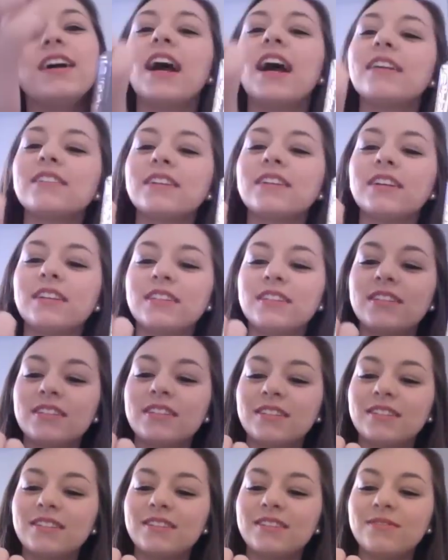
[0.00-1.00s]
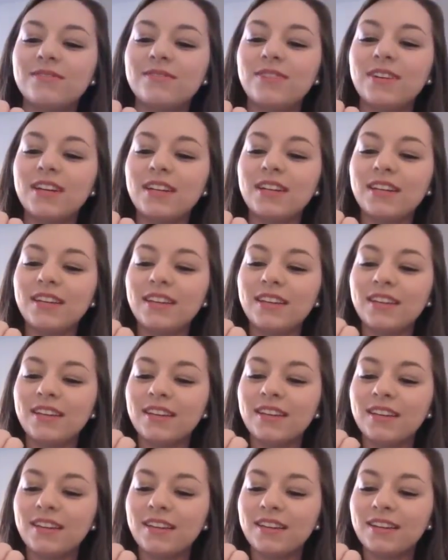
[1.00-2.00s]
has like a really...
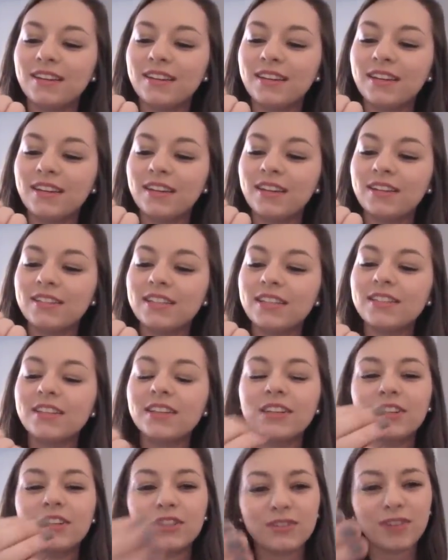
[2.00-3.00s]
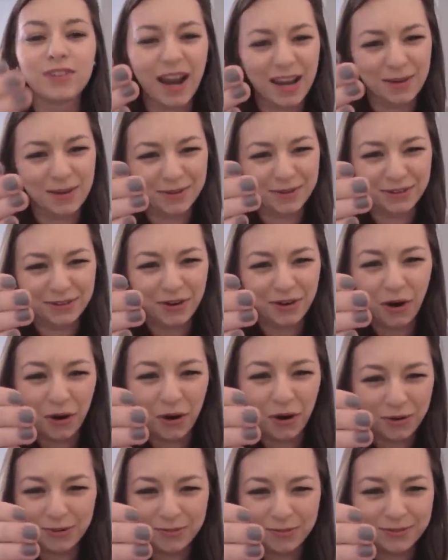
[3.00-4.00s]
It's like a grey, but not a
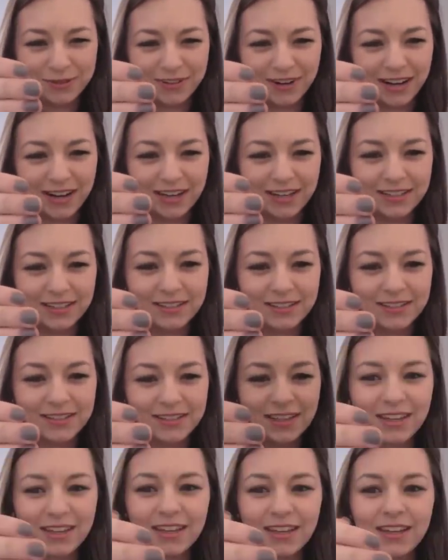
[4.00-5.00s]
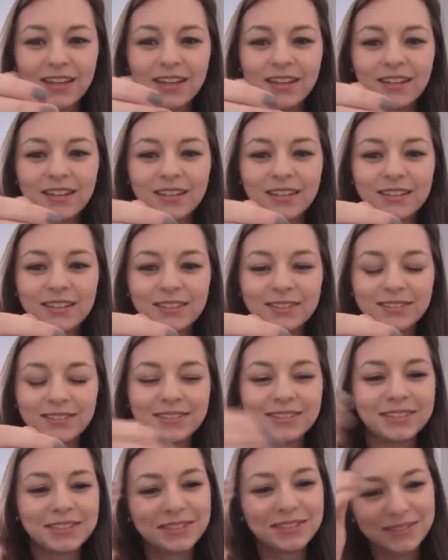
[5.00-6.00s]
horrible grey. It's...
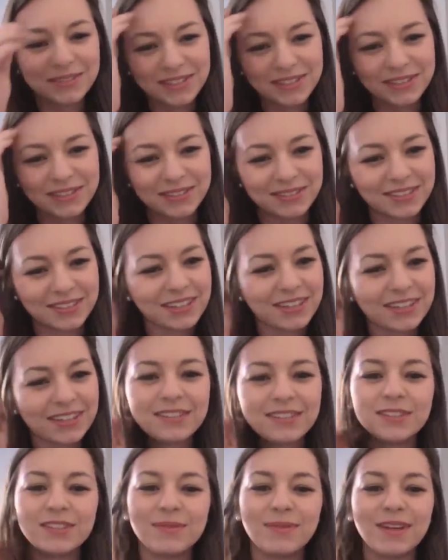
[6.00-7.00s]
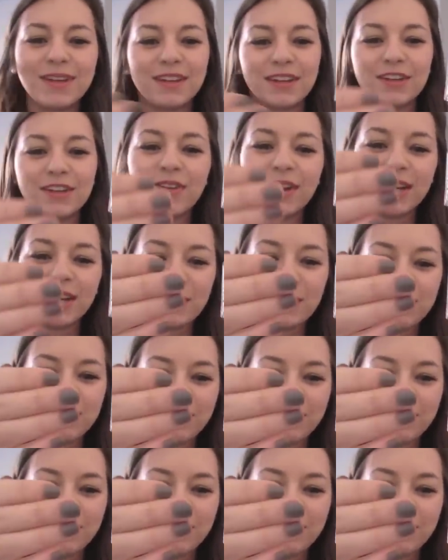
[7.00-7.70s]
I don't know how to explain it. Like a